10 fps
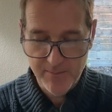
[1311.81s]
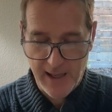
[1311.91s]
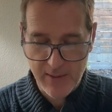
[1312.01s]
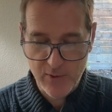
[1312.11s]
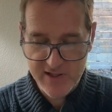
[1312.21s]

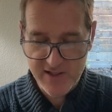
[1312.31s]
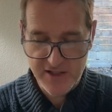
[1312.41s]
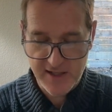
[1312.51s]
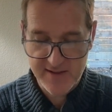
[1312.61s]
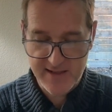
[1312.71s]
might we
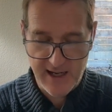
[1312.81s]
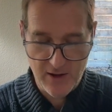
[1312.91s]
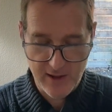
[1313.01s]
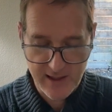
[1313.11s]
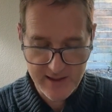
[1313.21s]
suggest
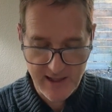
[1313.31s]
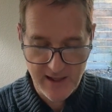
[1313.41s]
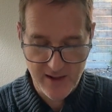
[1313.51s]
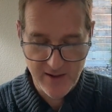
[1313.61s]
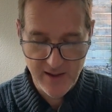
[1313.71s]
tearing it
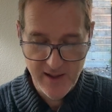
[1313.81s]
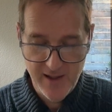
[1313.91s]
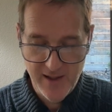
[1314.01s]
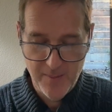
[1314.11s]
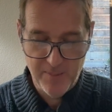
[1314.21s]
down
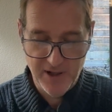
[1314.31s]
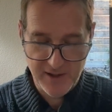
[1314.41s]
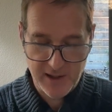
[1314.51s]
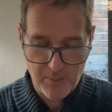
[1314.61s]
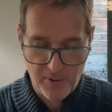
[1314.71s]
and
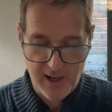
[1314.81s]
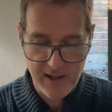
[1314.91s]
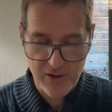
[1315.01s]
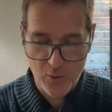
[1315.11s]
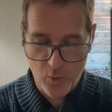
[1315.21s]
building a
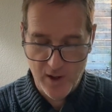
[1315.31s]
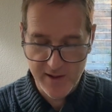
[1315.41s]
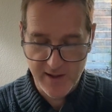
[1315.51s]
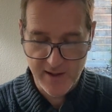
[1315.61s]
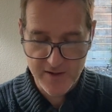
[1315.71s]
brand new
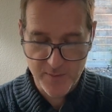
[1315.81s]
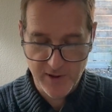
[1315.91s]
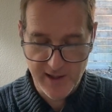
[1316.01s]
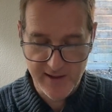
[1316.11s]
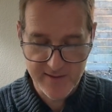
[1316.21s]
one in its
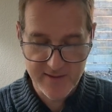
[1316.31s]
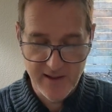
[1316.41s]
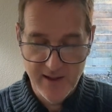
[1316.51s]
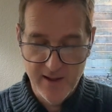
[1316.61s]
place?